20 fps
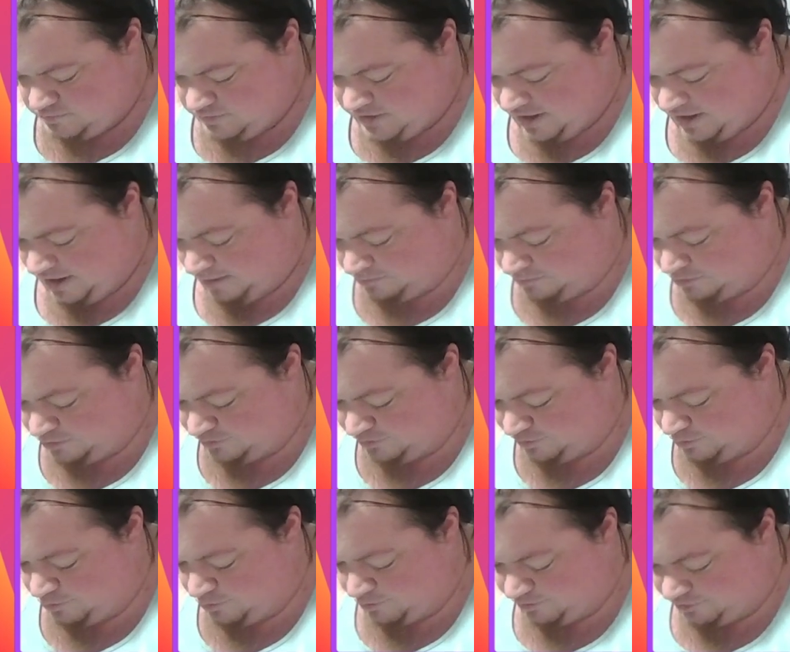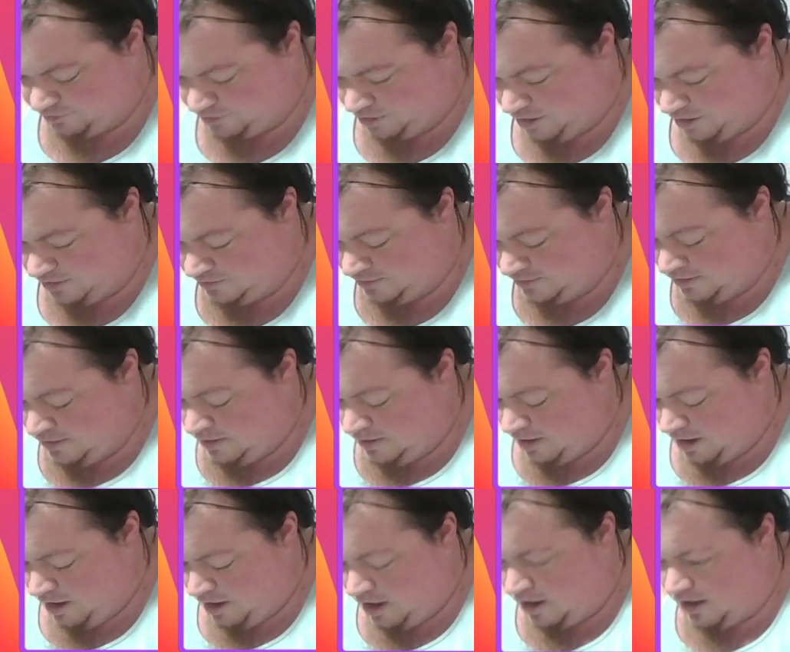yeah i'm losing words a lot
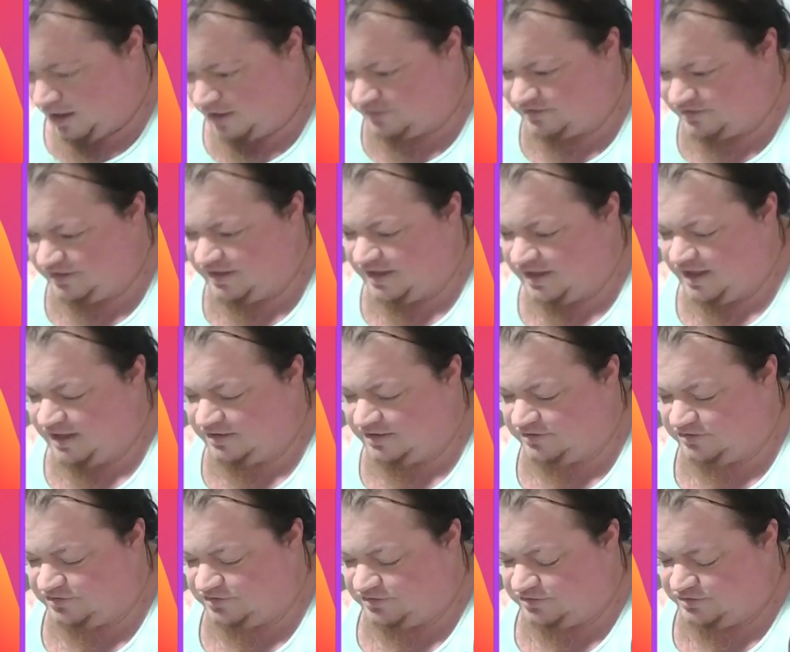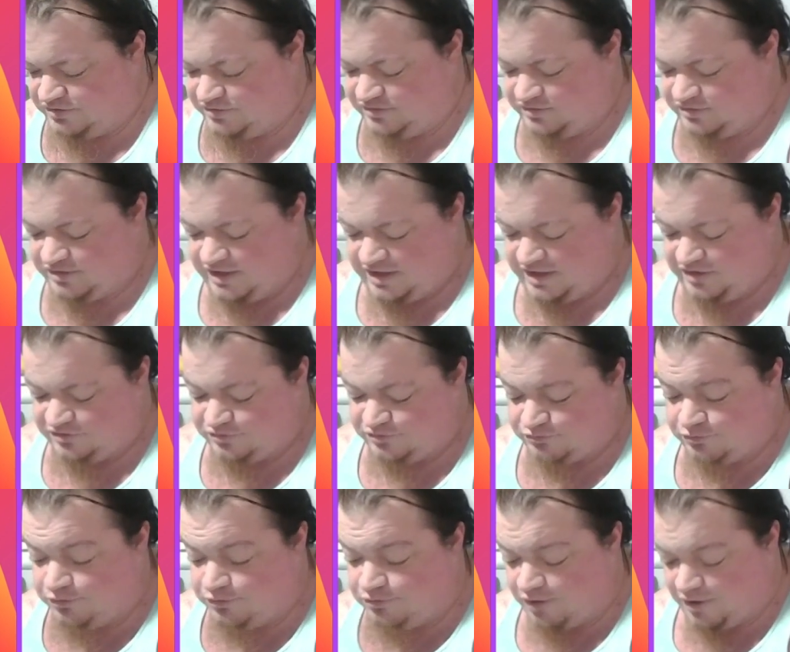uh, to get the
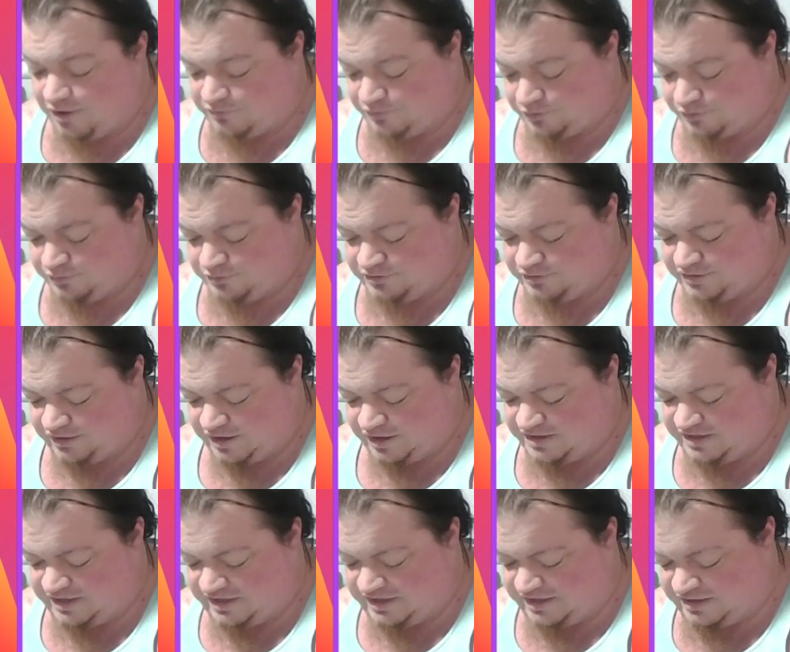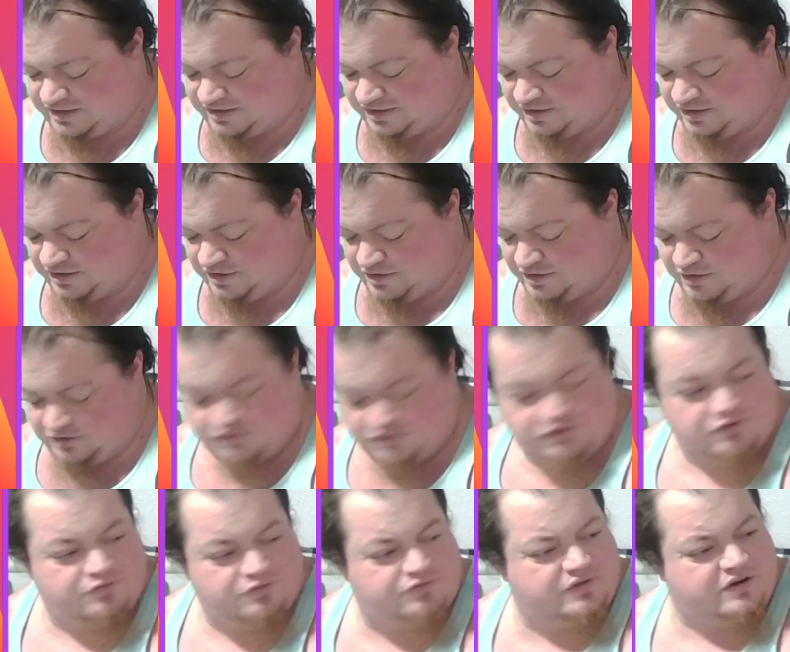screwdriver that i need
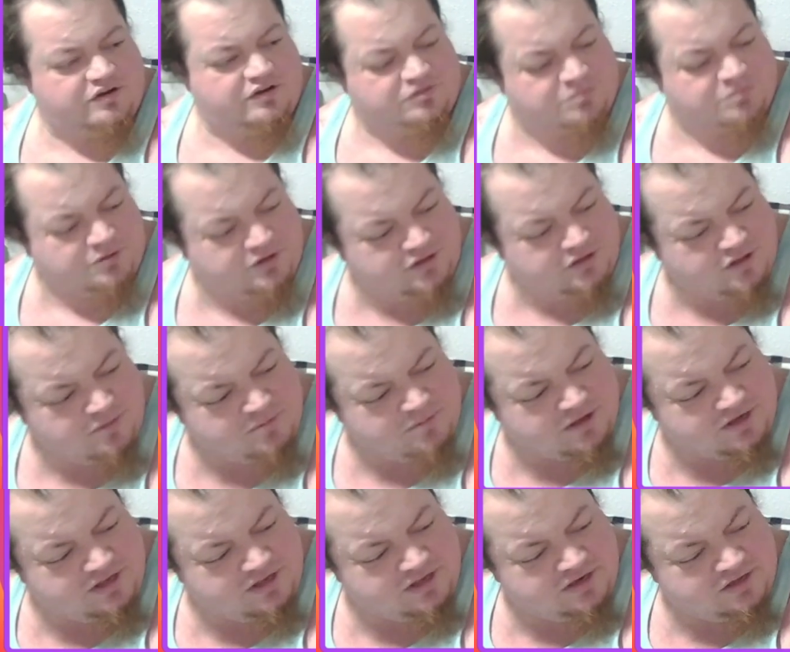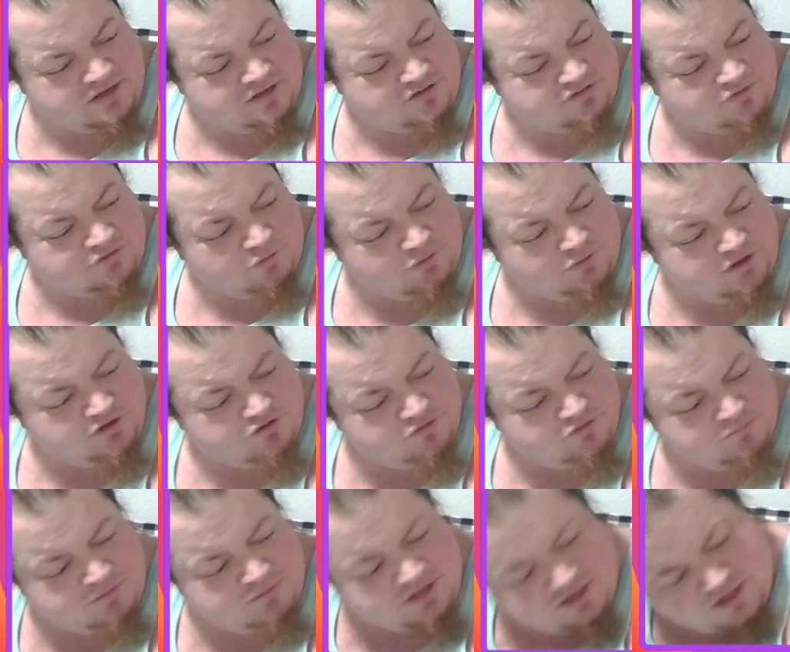to finish putting them in it is going to
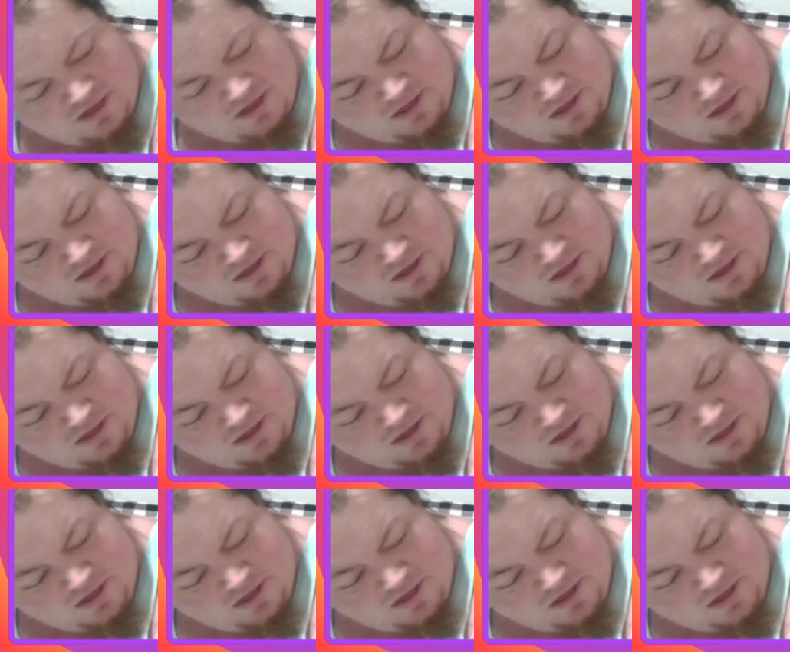be